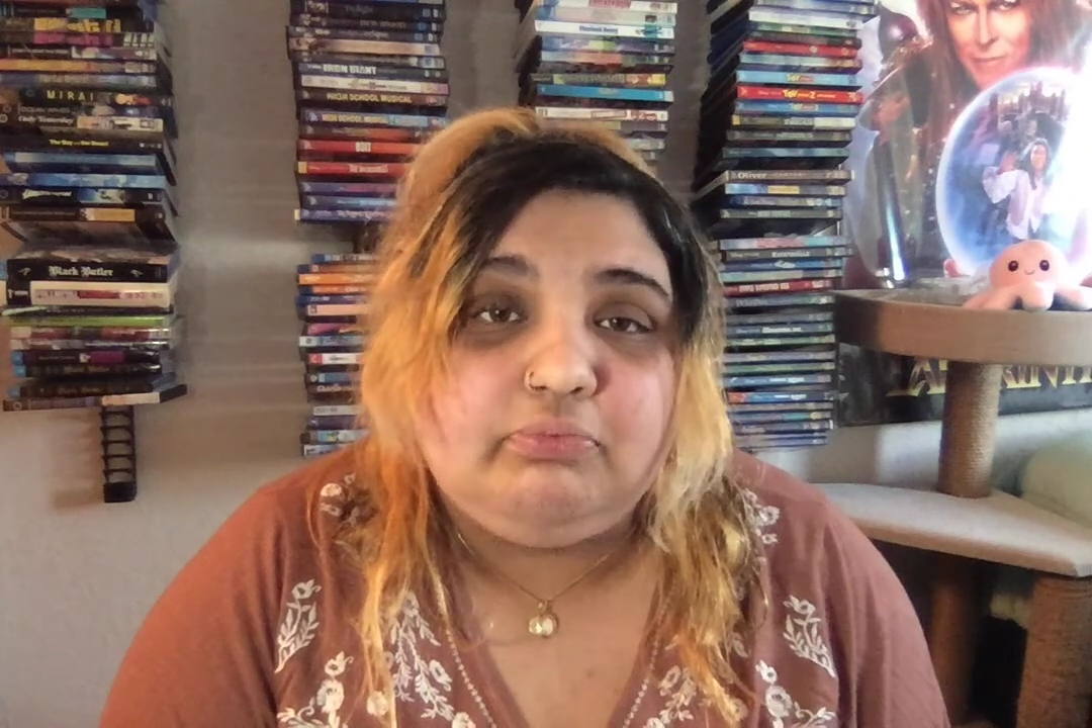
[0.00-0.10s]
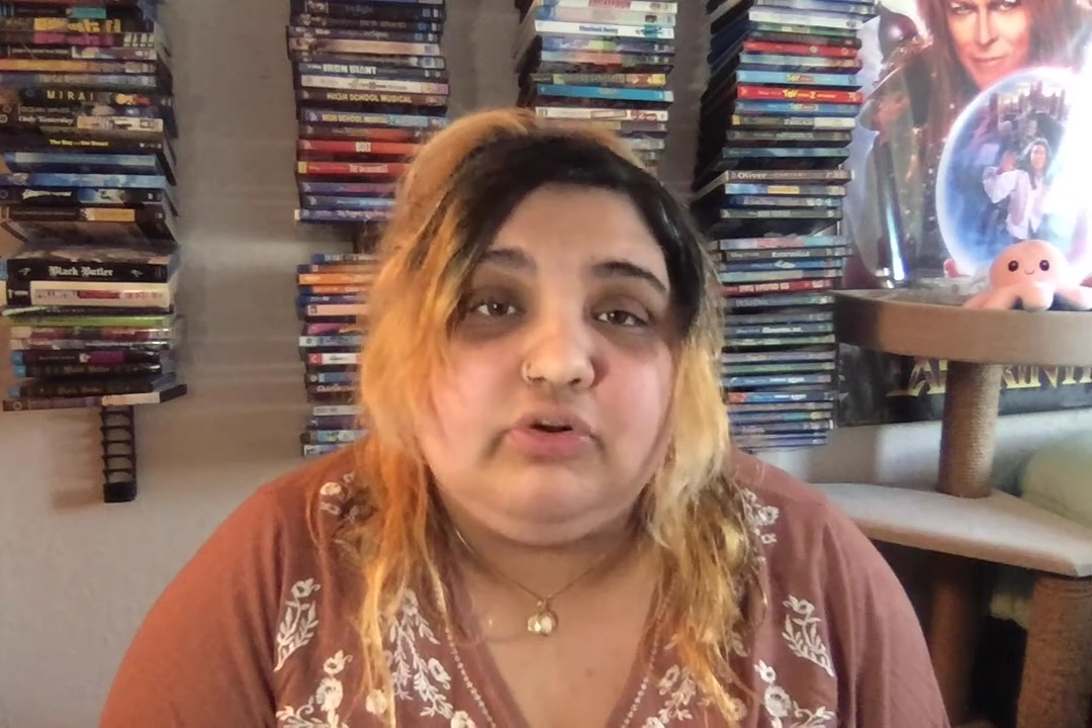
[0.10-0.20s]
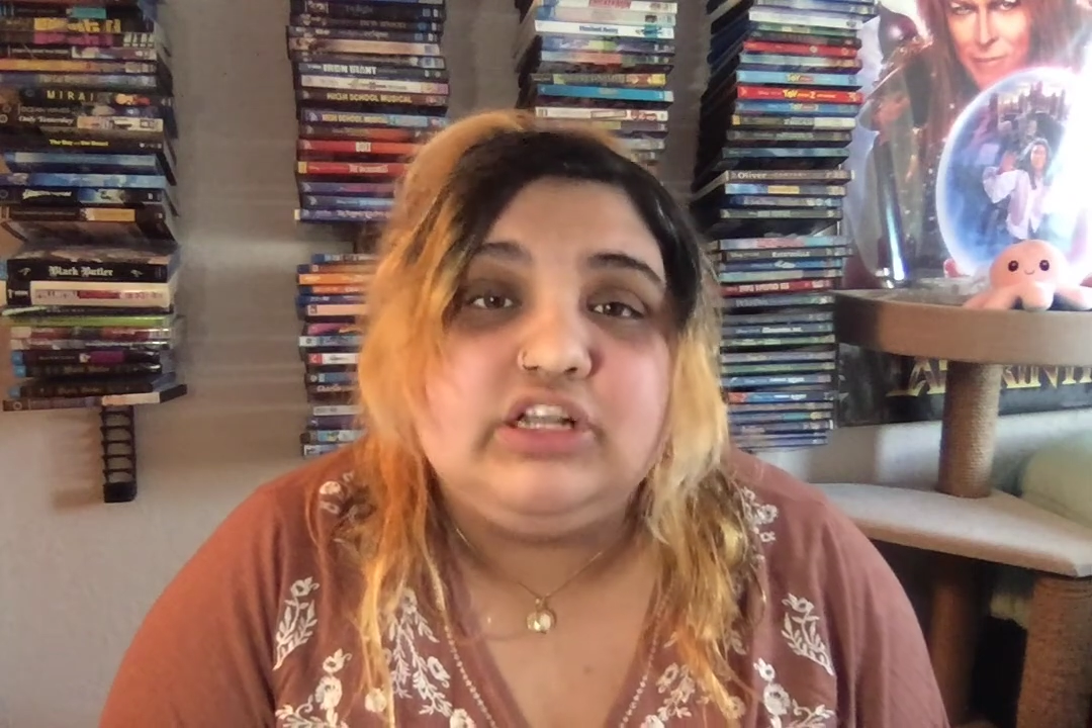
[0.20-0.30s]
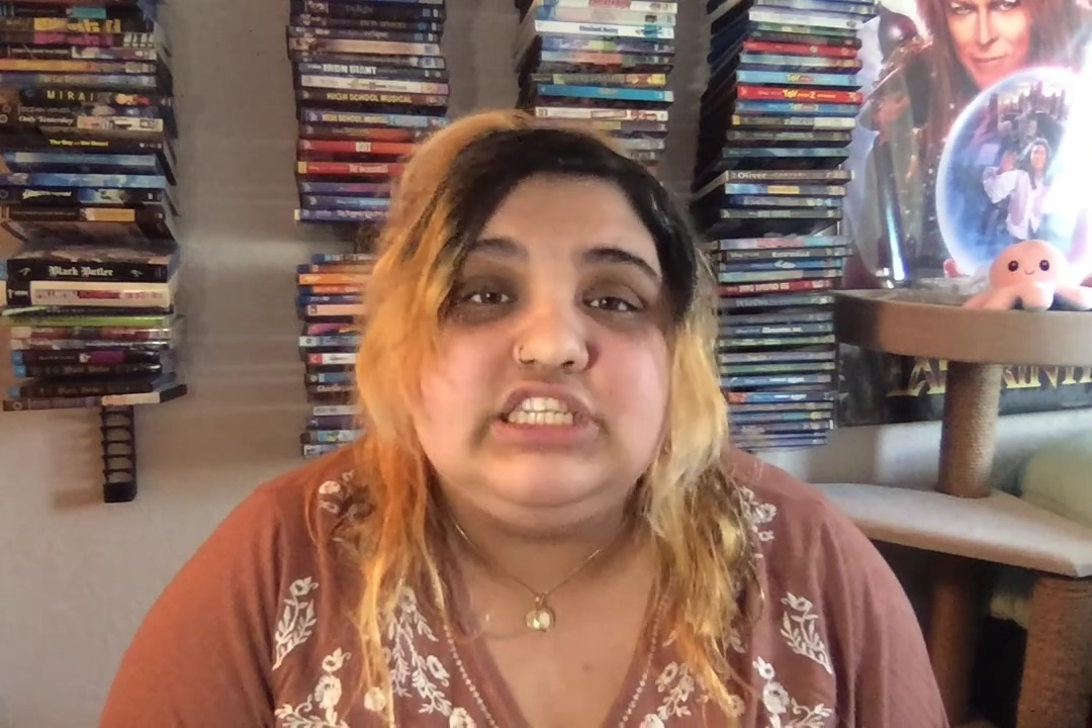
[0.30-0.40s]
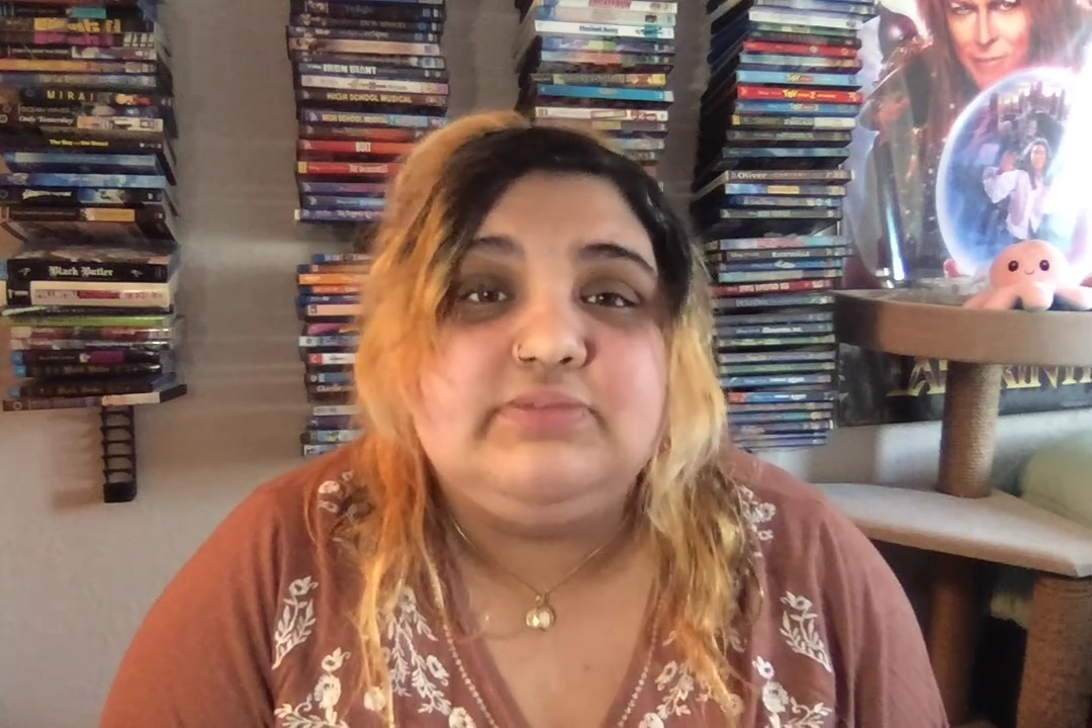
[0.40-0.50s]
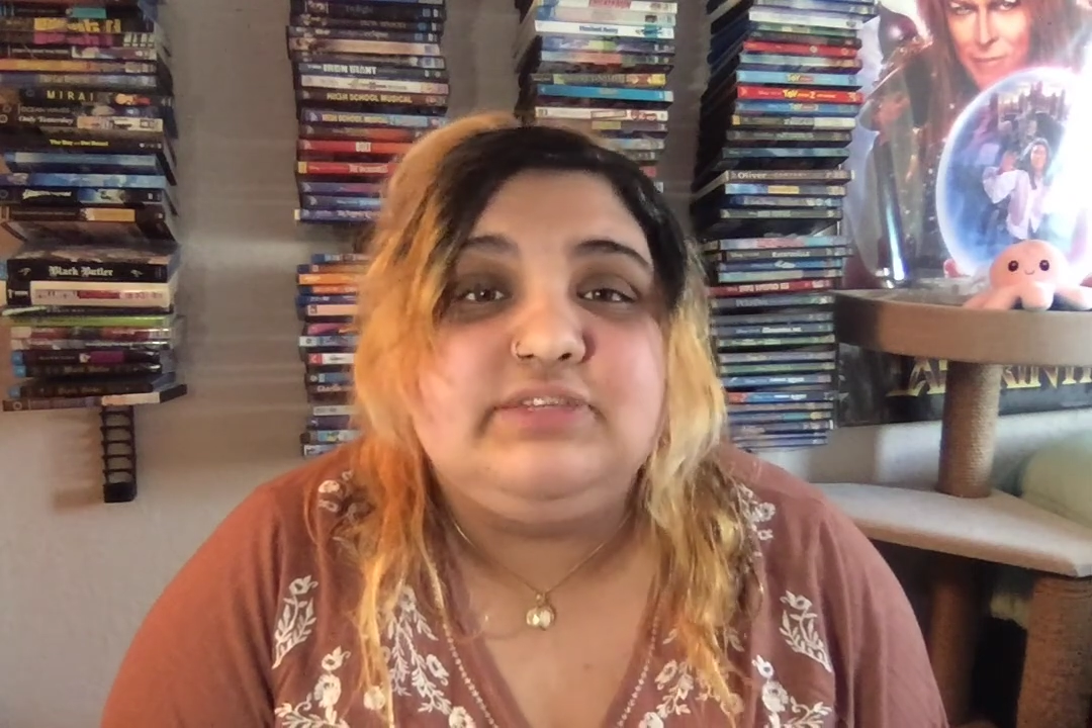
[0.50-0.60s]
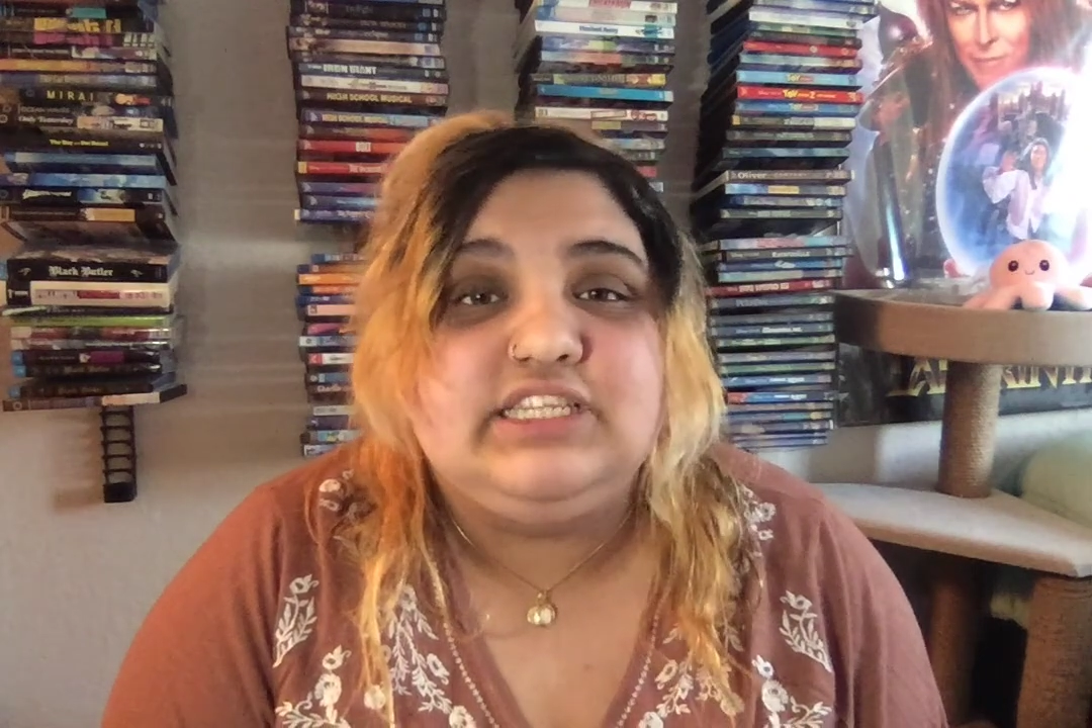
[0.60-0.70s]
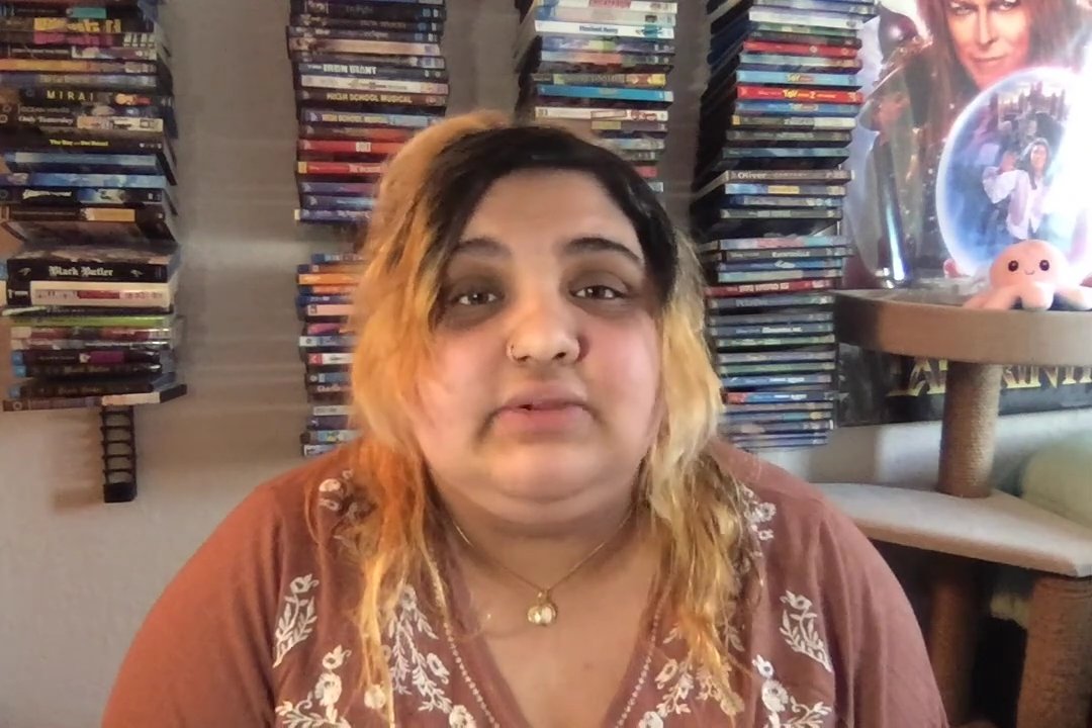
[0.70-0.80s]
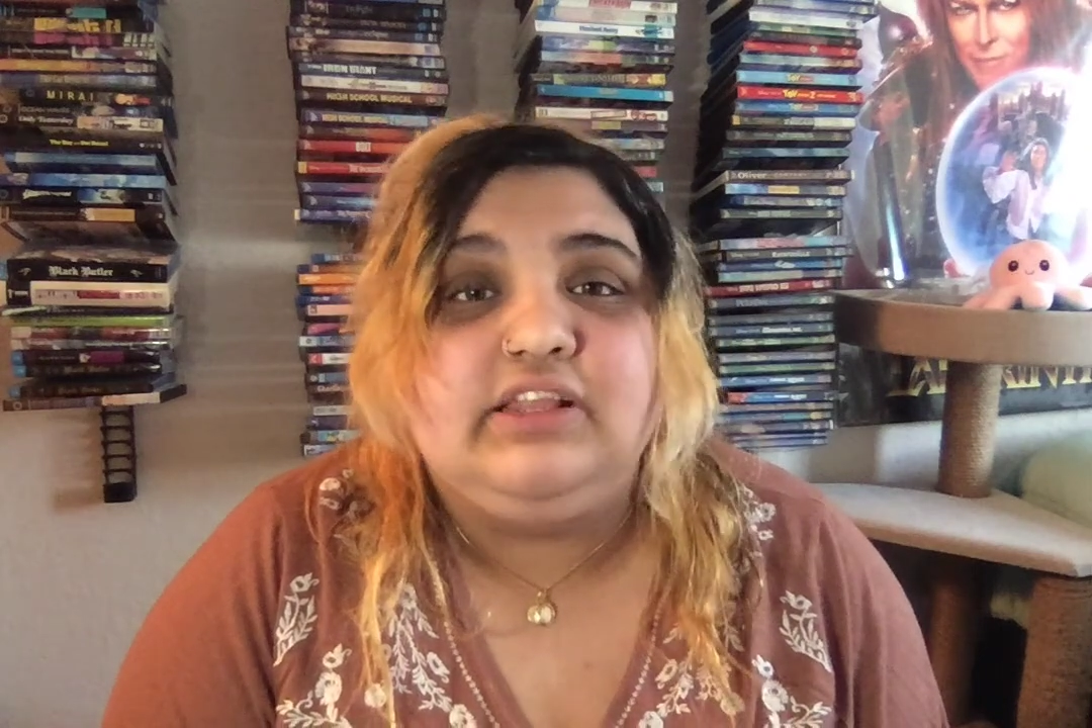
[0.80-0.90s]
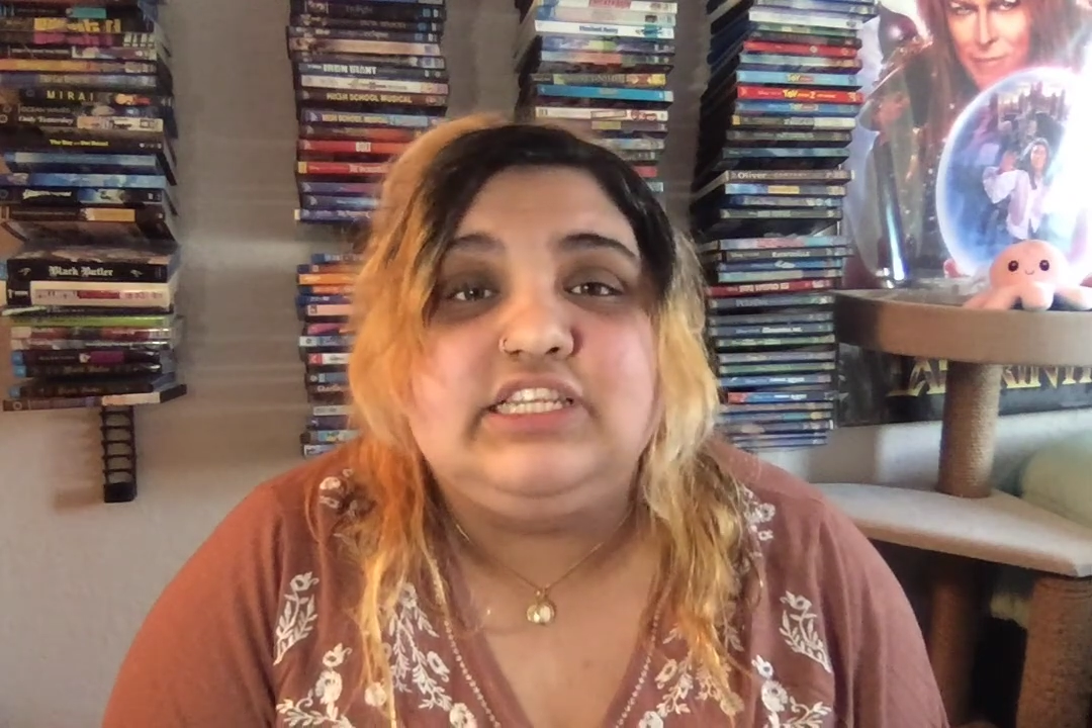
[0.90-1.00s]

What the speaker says: criticism is